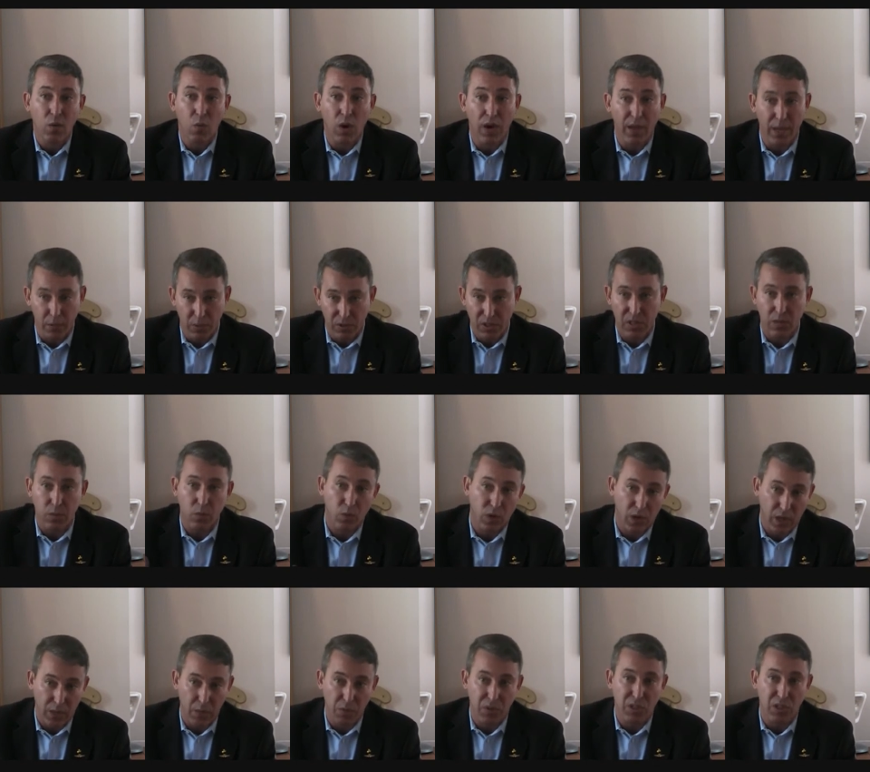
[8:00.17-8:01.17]
while he
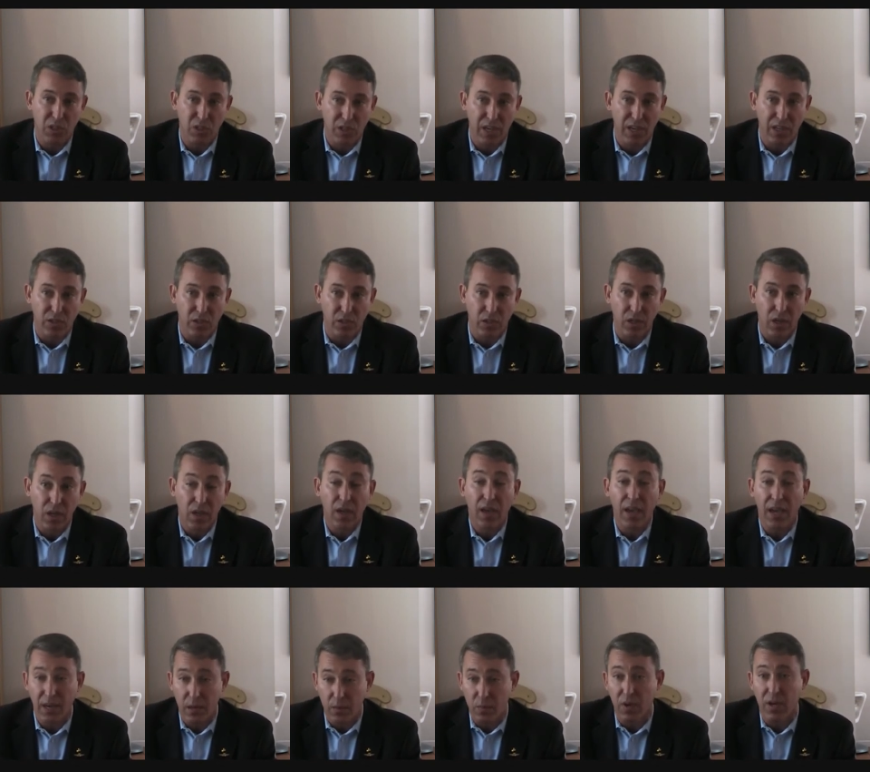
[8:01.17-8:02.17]
was in session,
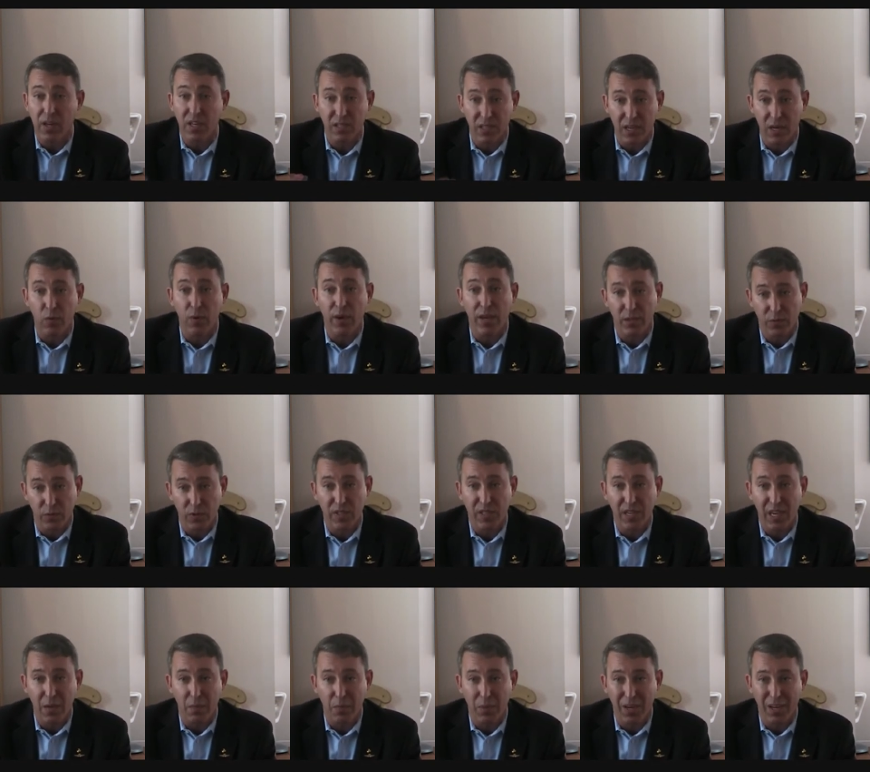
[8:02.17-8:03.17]
any money that he raised for his
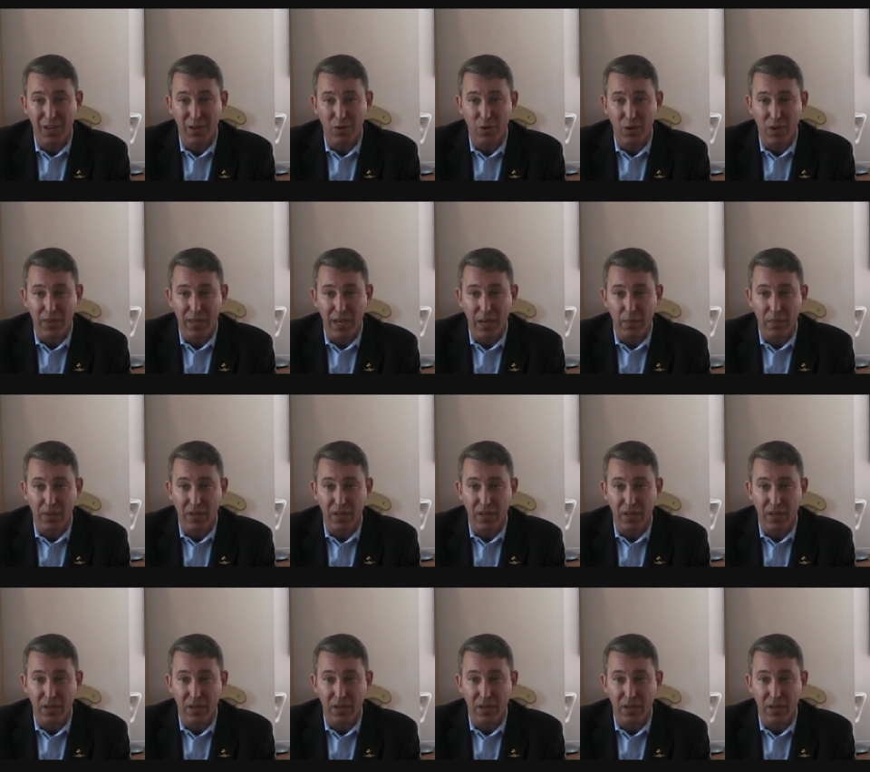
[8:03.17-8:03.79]
campaign during that,